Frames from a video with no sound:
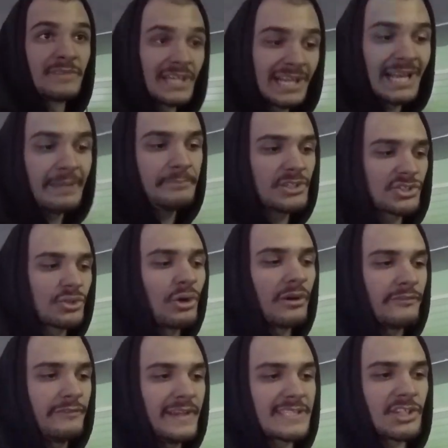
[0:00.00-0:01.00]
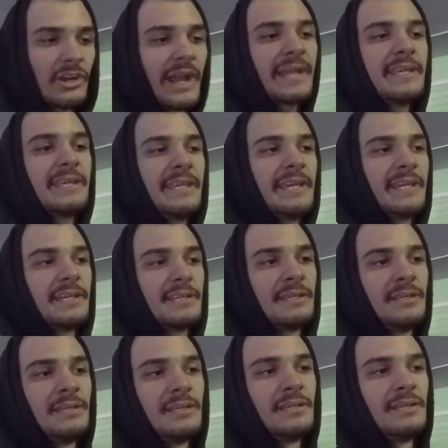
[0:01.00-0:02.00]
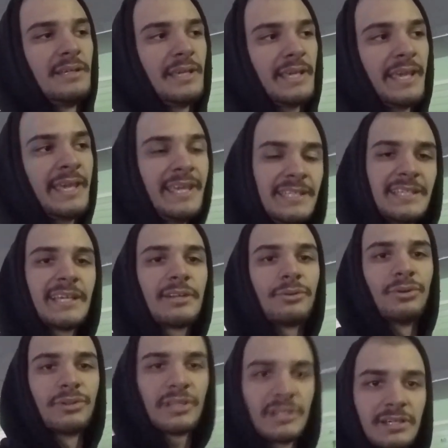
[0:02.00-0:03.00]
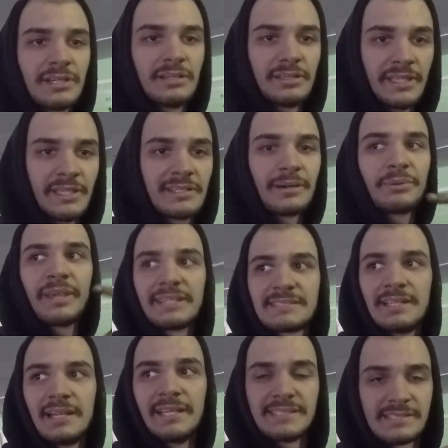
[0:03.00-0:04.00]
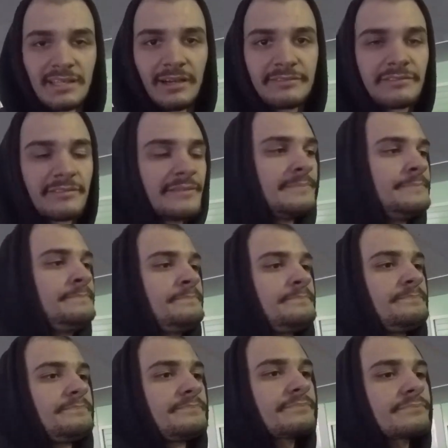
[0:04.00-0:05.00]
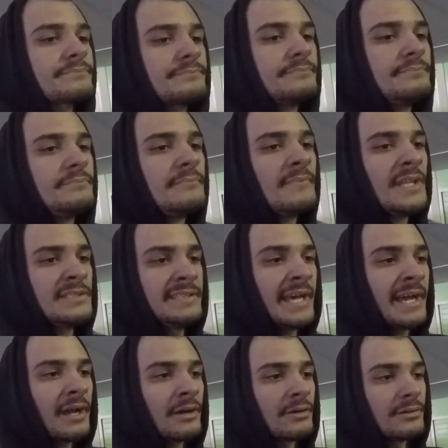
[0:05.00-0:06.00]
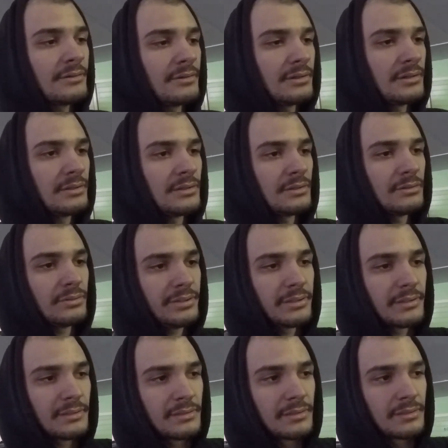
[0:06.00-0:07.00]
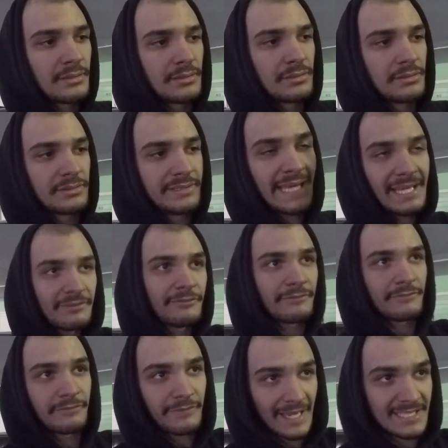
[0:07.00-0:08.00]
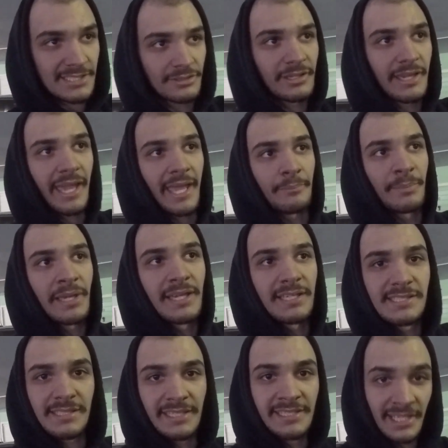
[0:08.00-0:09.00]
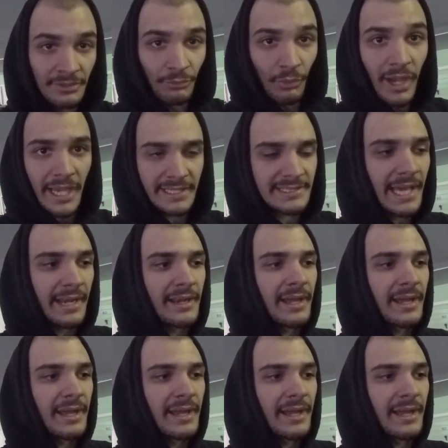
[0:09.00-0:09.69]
The clip you saw of Vess cranking it, he did all the EWS delete stuff. Now, then Vaso came because it didn't work that